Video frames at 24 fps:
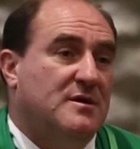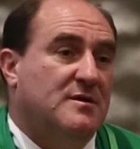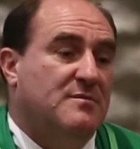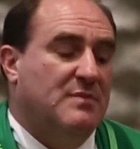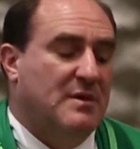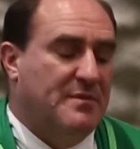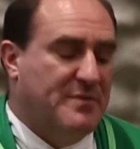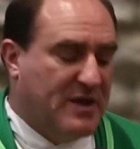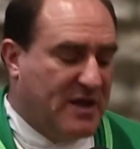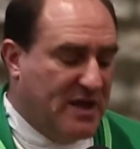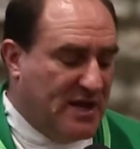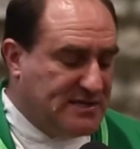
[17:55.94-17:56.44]

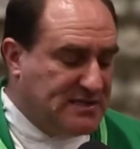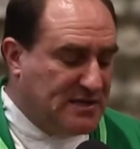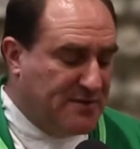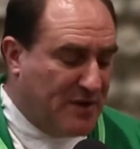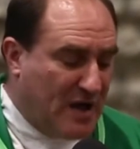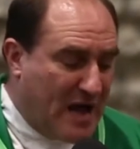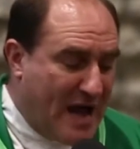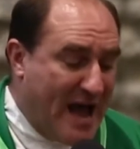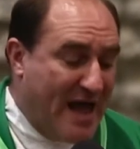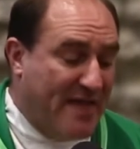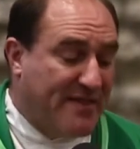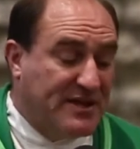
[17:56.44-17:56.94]
But because I'm
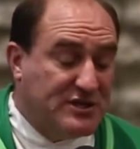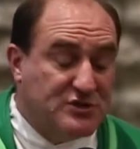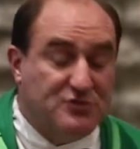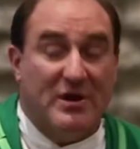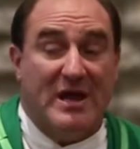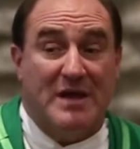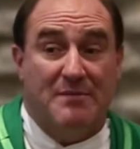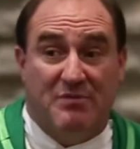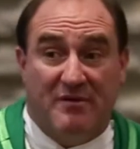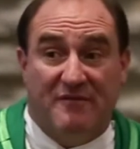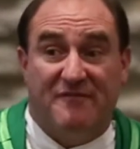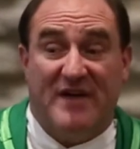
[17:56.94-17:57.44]
a highly
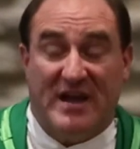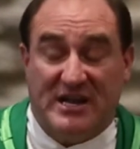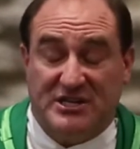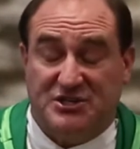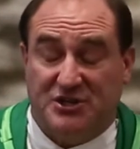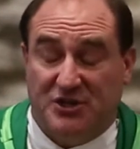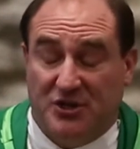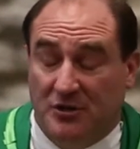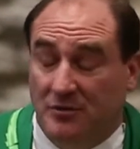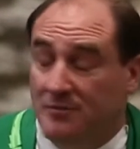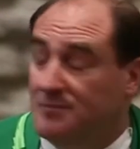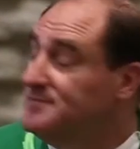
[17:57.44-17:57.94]
trained
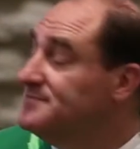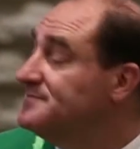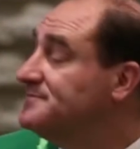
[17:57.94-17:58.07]
professional,